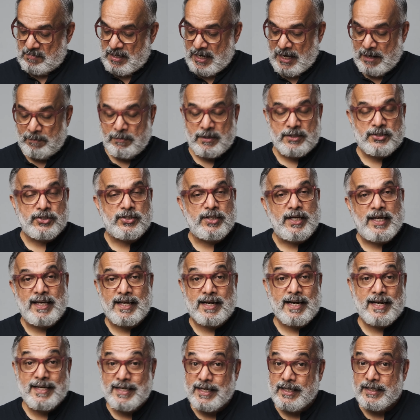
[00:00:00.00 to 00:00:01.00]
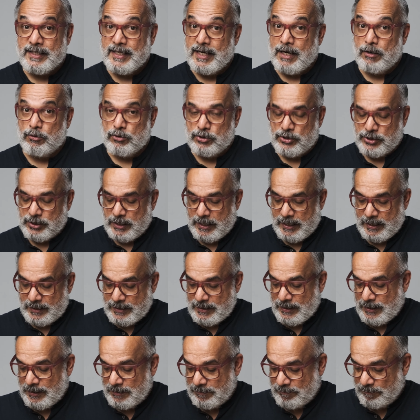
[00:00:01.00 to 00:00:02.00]
I must say right at the
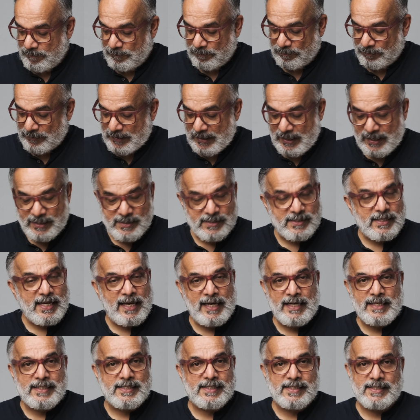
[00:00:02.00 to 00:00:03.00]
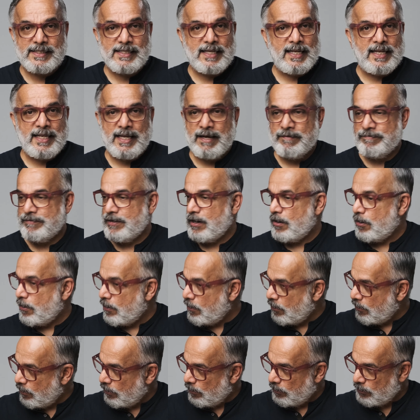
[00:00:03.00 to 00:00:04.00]
outset, is left
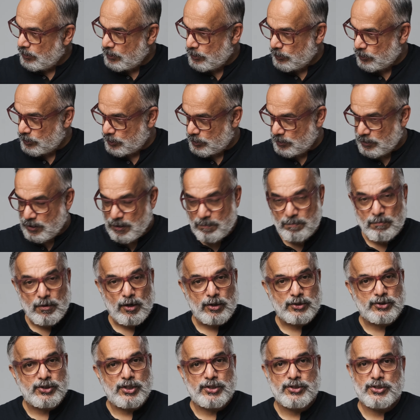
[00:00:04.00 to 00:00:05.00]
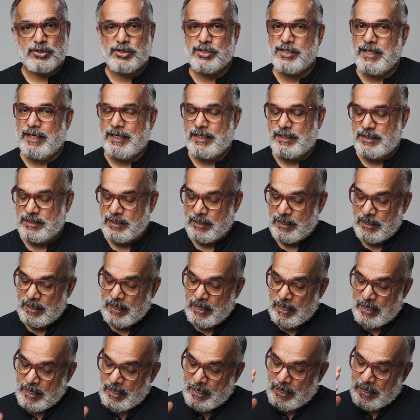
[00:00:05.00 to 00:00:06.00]
all those boxes ticked.
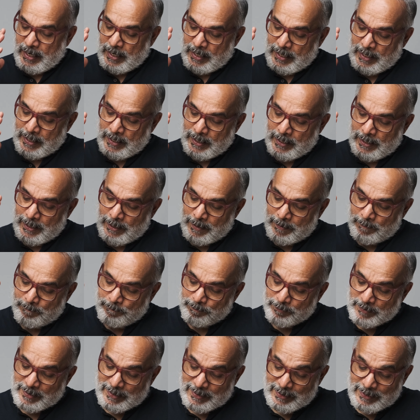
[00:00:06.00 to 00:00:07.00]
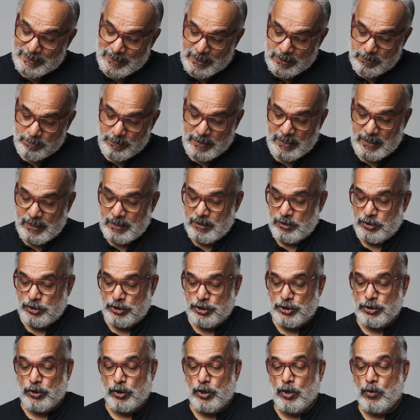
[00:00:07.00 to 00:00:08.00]
Let me
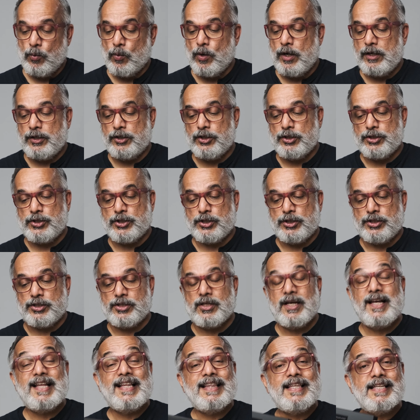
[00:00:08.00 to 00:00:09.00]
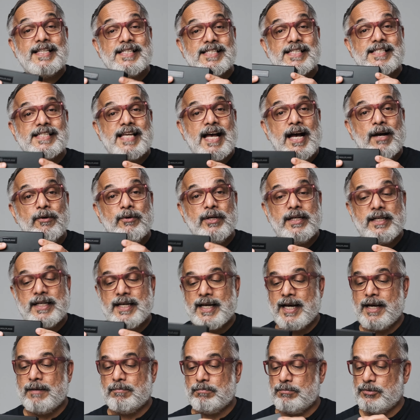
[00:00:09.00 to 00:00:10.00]
show you what this is. This is how it
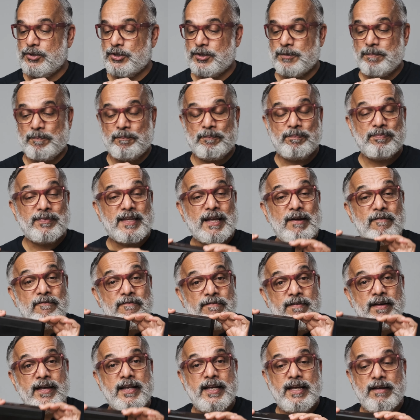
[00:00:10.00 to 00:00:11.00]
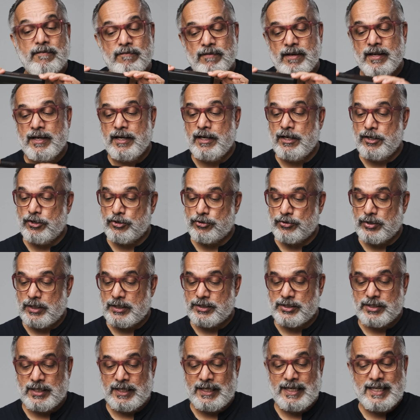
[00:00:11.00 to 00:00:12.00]
comes. Very, very
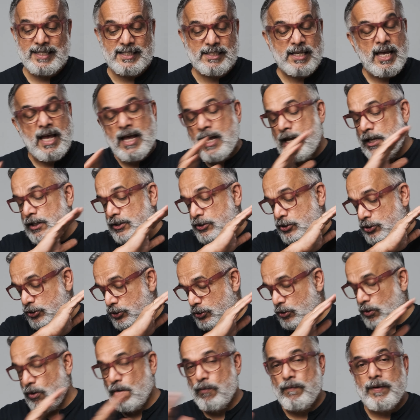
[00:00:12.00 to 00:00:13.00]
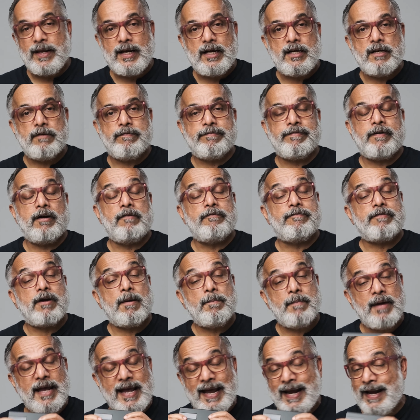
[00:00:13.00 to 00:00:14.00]
interesting. It's so very different
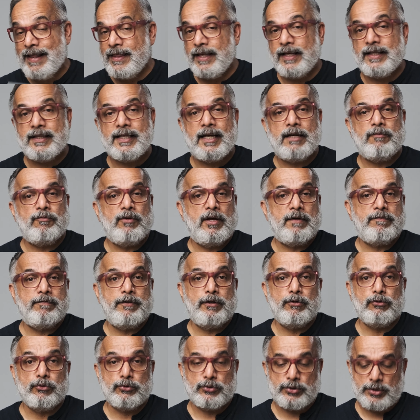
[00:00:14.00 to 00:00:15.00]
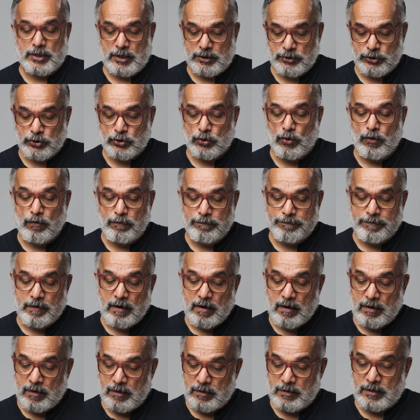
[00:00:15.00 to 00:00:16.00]
from anything that we've used so
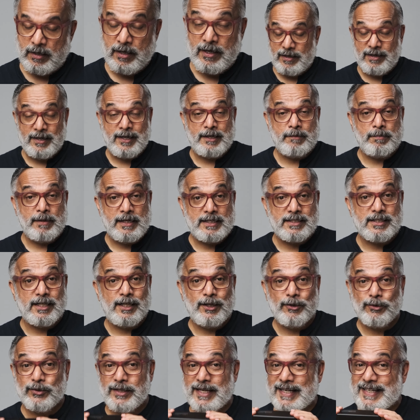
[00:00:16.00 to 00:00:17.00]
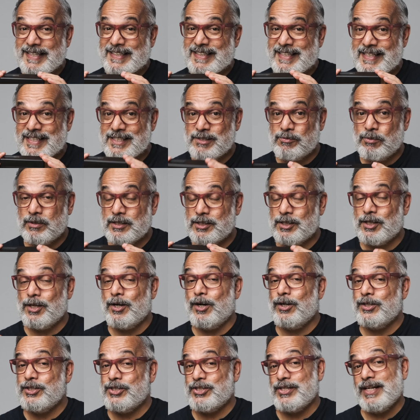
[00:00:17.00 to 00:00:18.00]
far. Let me tell you that this was
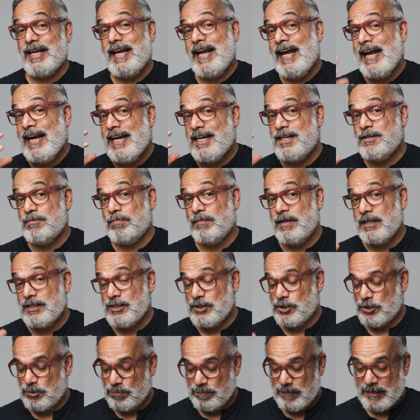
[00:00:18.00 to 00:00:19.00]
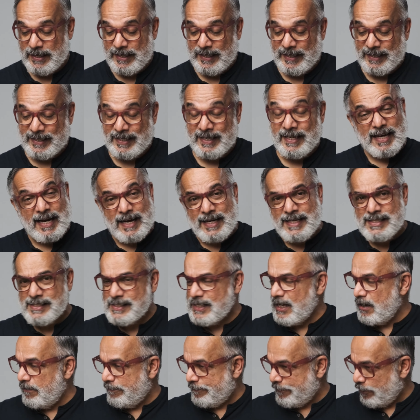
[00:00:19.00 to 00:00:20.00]
launched 8 months back. I
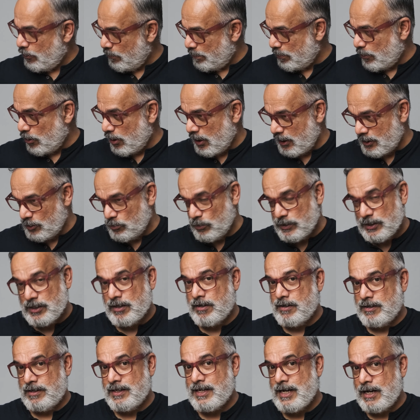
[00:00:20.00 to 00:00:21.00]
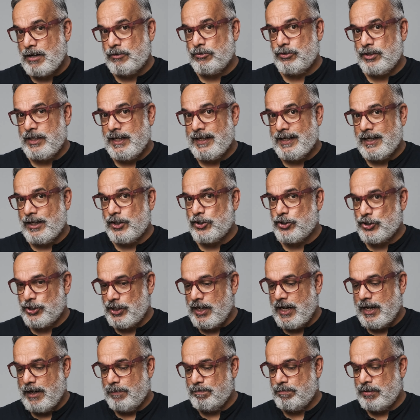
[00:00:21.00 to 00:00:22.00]
see a few products which are now taking
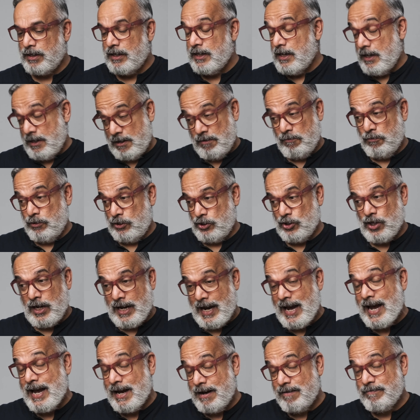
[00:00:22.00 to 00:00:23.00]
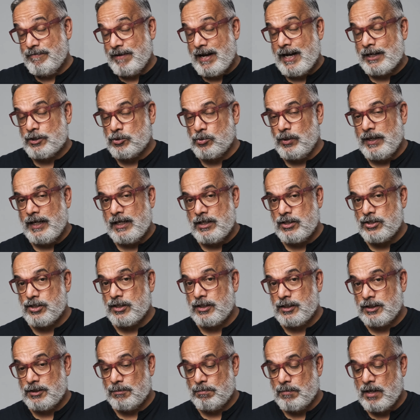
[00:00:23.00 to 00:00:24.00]
shape, which have actually
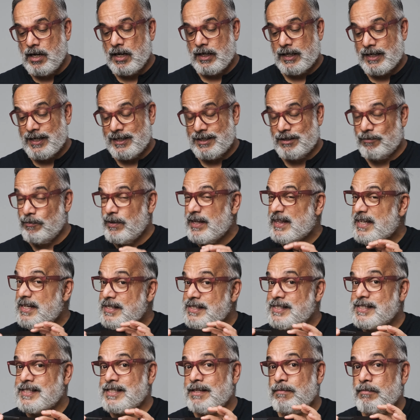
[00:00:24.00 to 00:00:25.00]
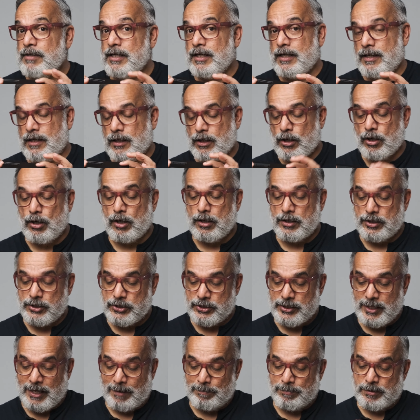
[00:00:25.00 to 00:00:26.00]
entered the market with similar
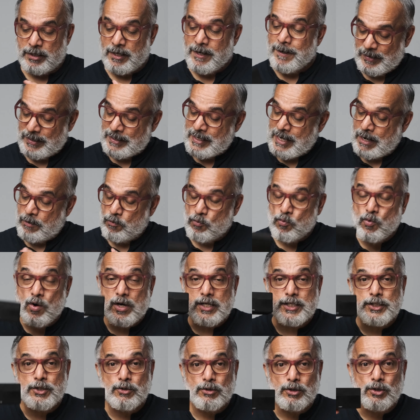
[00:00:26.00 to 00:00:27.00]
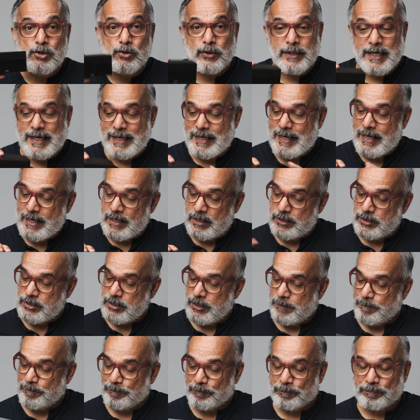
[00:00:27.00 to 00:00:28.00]
concept. Now, what you're looking at
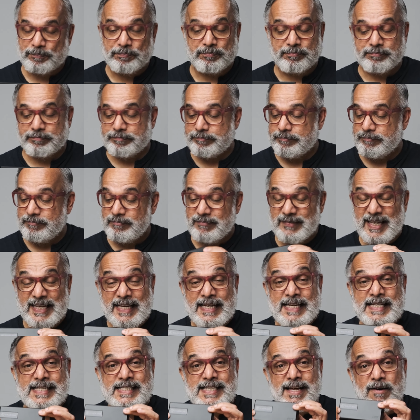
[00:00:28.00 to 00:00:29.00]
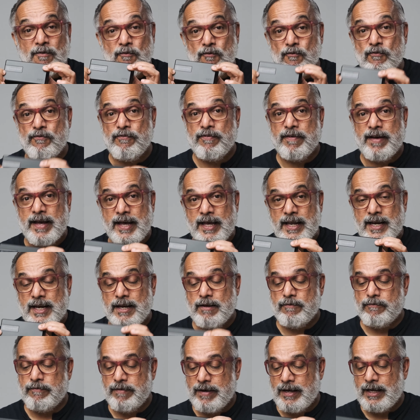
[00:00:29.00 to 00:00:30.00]
is a
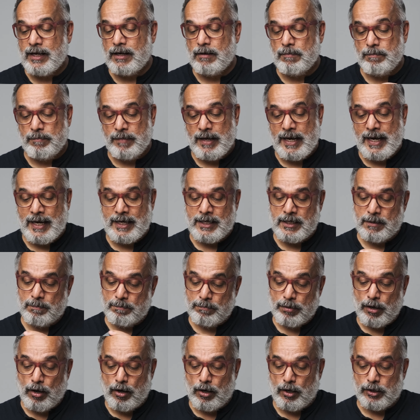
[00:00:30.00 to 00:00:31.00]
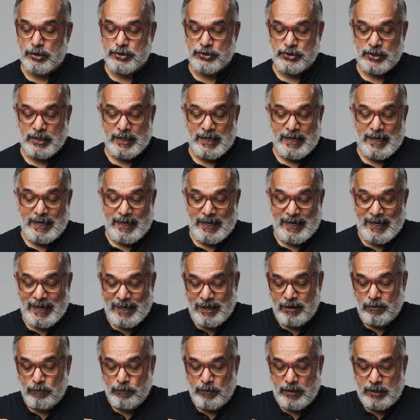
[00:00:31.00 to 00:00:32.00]
very well made box
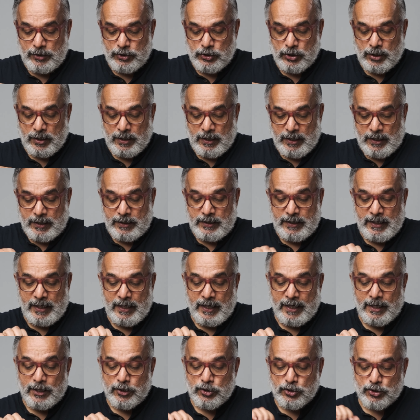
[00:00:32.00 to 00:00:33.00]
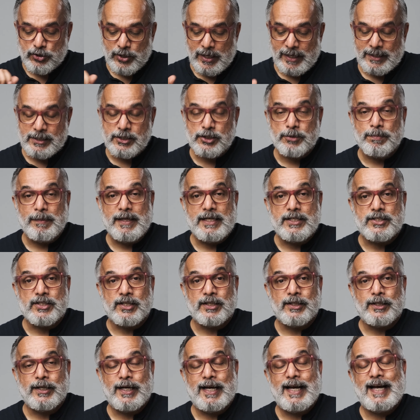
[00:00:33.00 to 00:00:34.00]
in which the
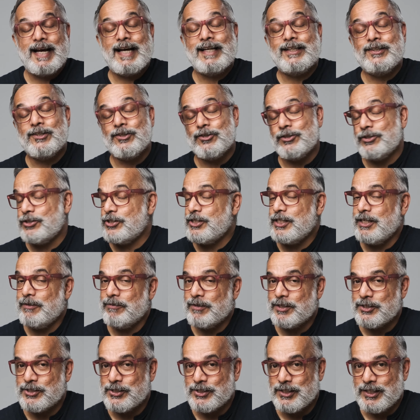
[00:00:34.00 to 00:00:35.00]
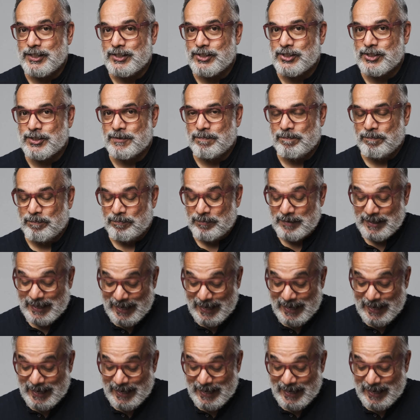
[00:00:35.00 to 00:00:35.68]
transmitter and the receiver sits.